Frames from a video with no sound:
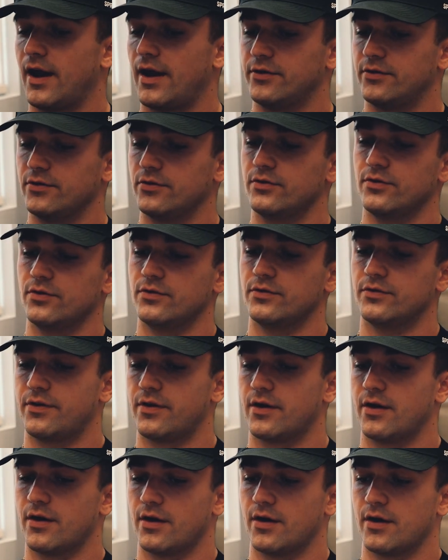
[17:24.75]
I do use
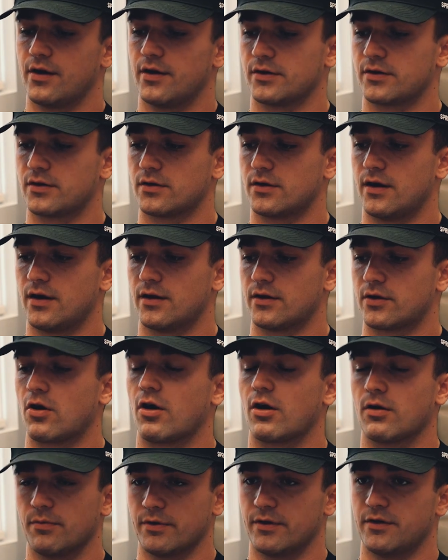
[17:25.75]
the
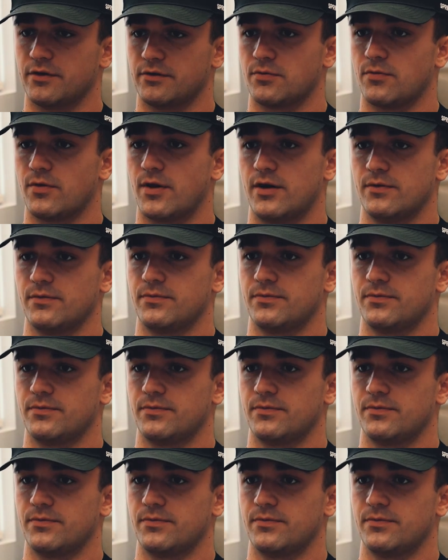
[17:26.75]
Carbolin as well.